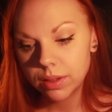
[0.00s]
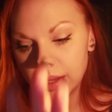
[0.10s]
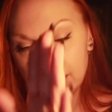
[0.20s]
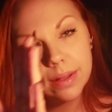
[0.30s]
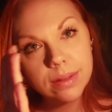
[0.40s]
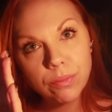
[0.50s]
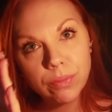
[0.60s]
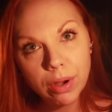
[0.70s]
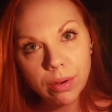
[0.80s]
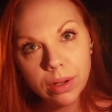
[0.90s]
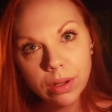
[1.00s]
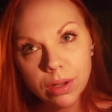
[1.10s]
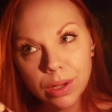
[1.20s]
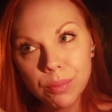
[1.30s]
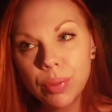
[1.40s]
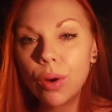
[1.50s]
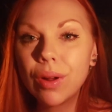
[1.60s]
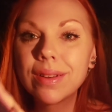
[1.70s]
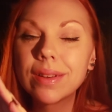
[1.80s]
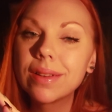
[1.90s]
And it's a very
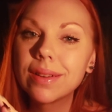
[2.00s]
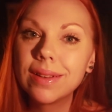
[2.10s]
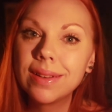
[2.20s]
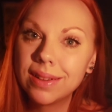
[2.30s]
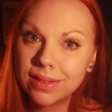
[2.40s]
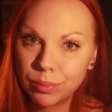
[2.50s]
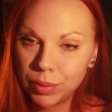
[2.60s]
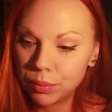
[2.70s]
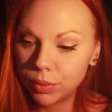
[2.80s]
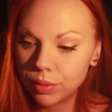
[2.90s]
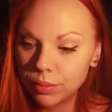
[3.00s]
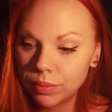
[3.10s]
important lesson, people.